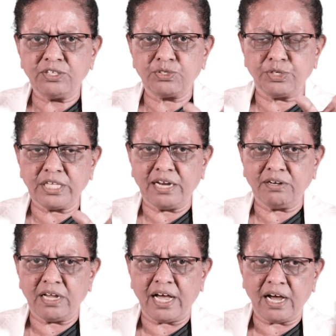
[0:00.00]
so
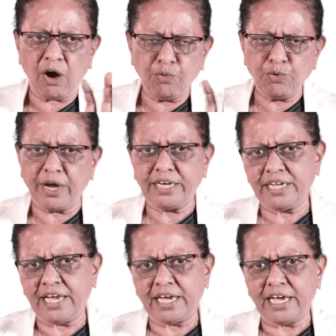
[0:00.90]
that how do I
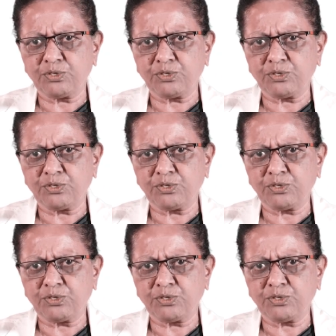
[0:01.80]
take care?